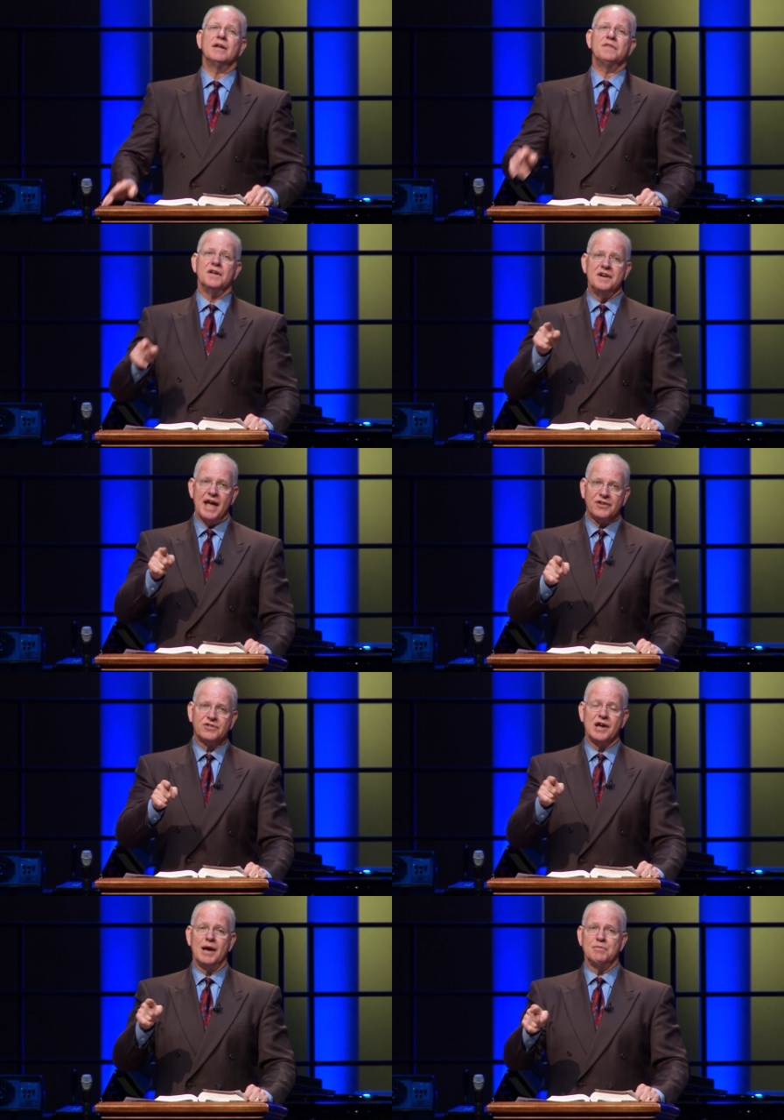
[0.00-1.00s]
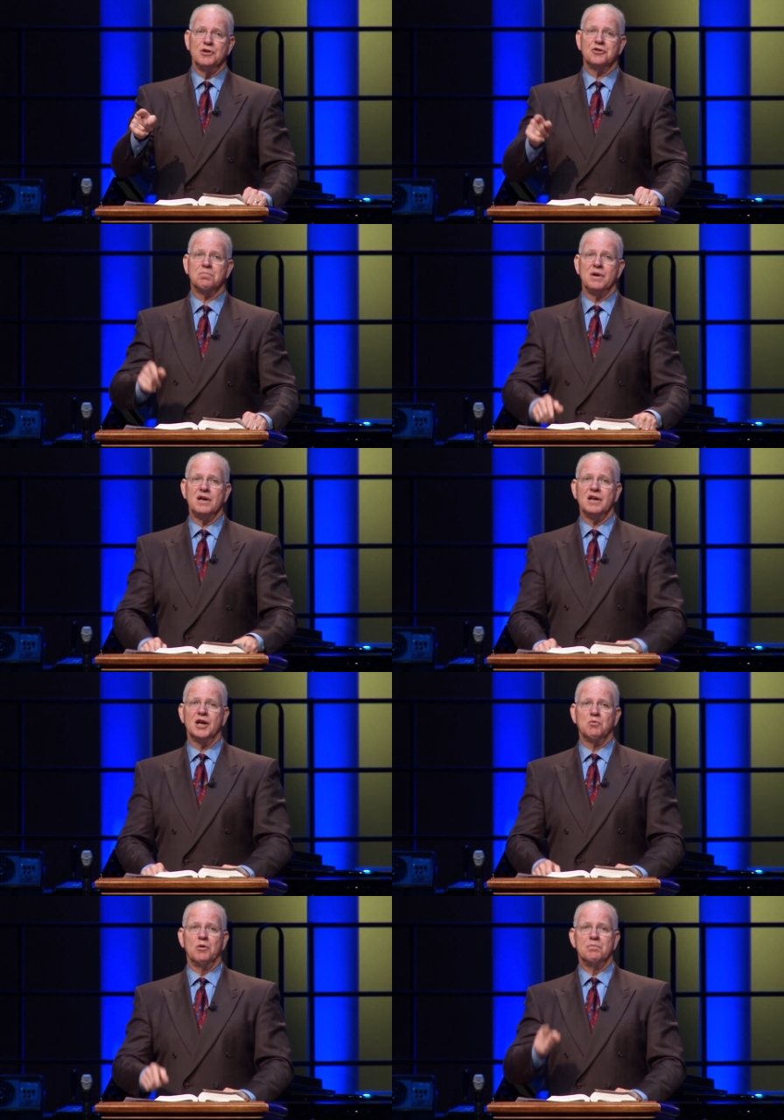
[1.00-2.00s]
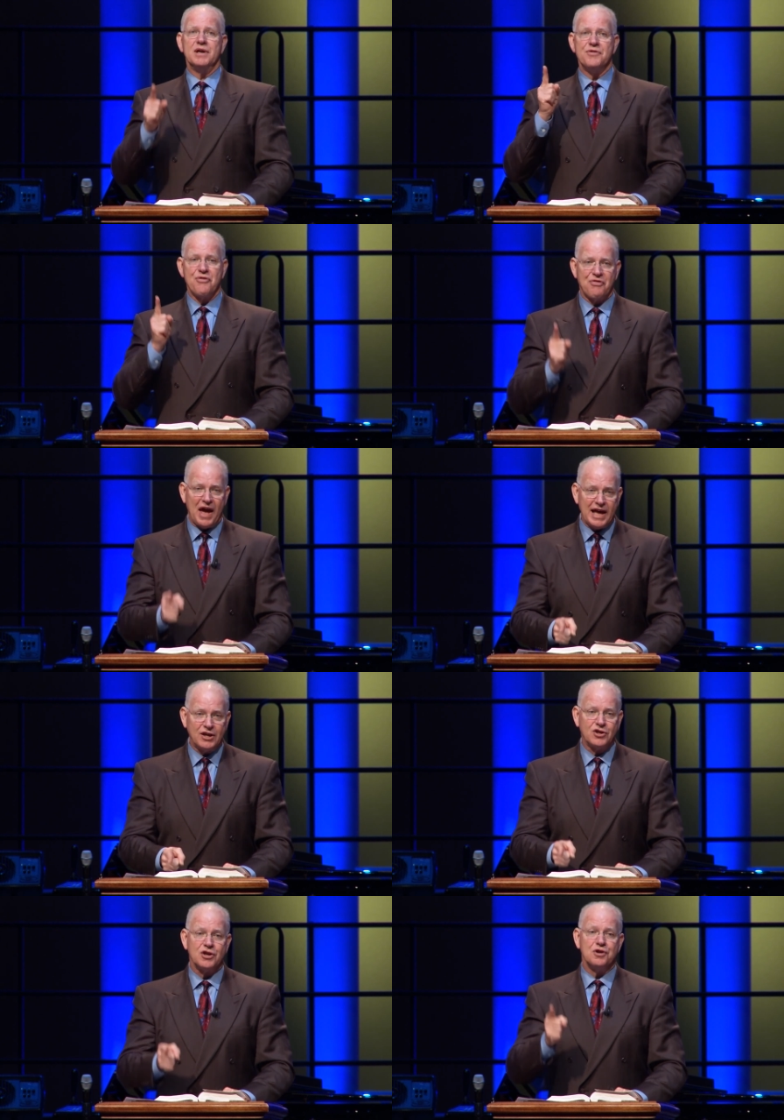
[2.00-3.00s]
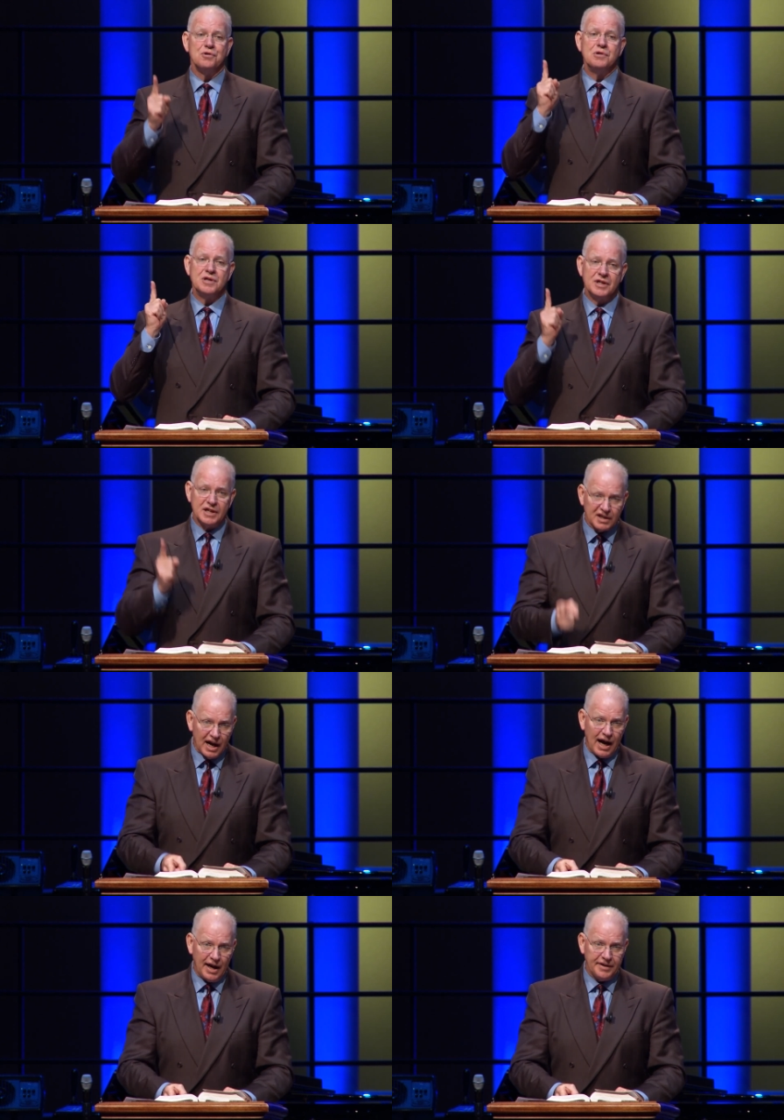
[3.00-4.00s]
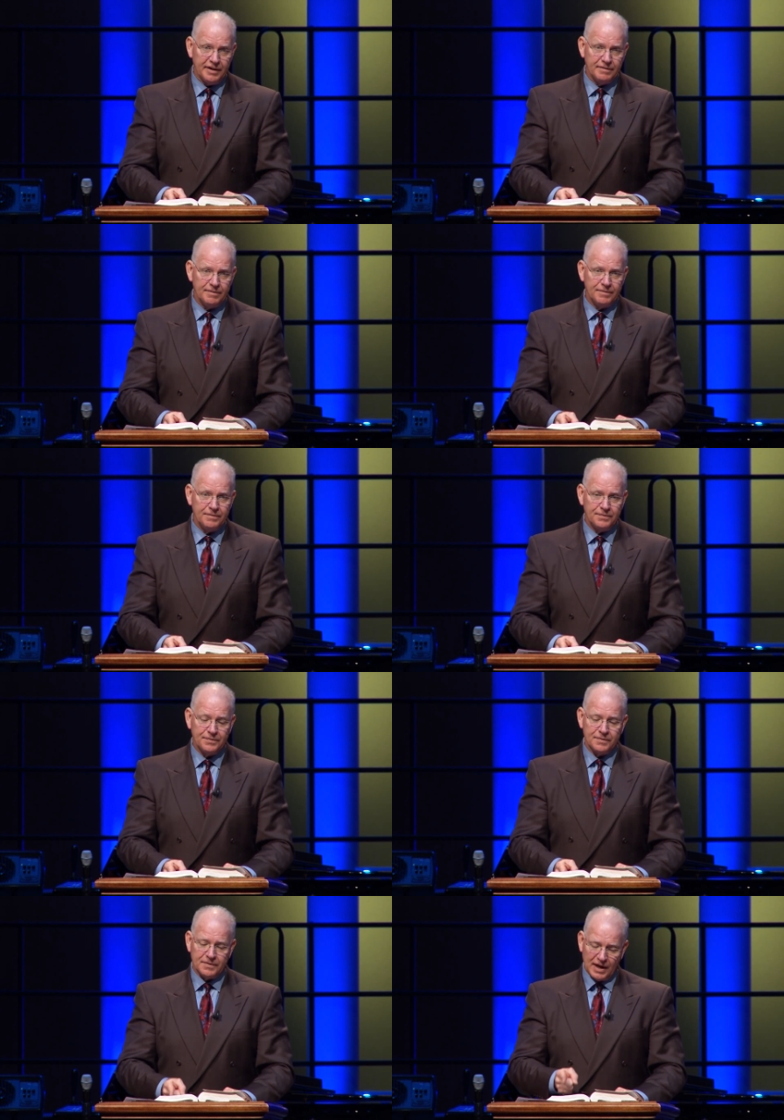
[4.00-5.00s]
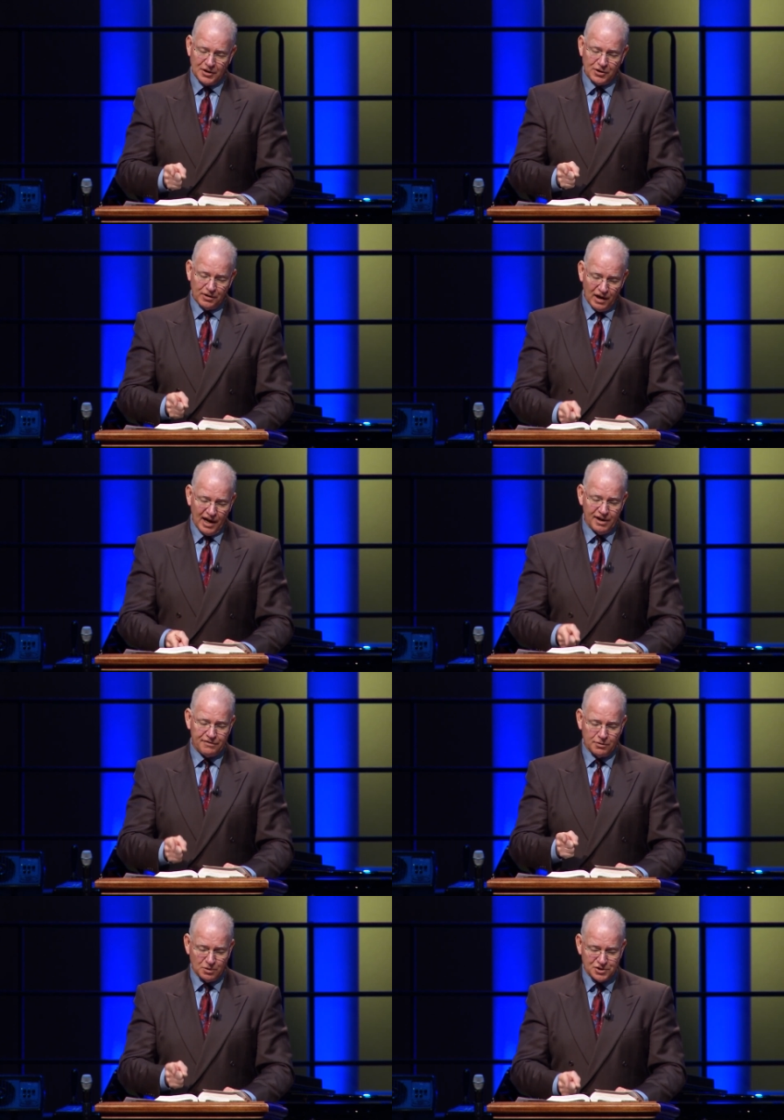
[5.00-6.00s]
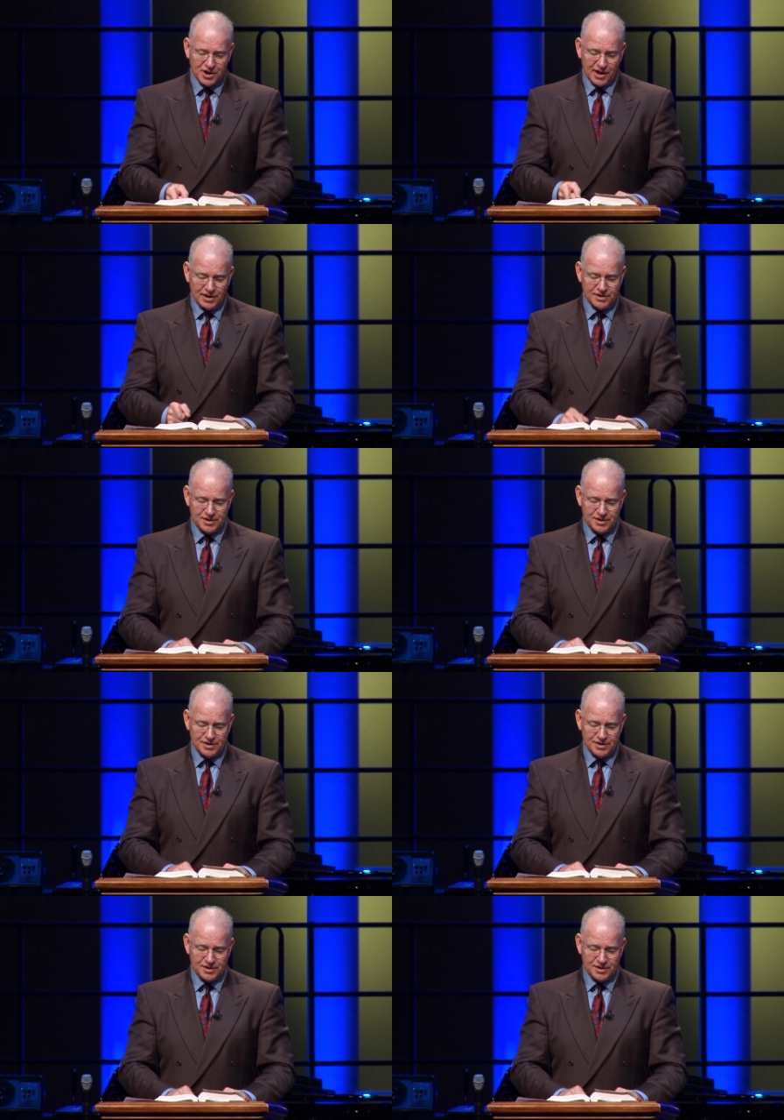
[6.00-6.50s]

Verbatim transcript: the next time you speak, it will be, Thank you, God. And your life will change.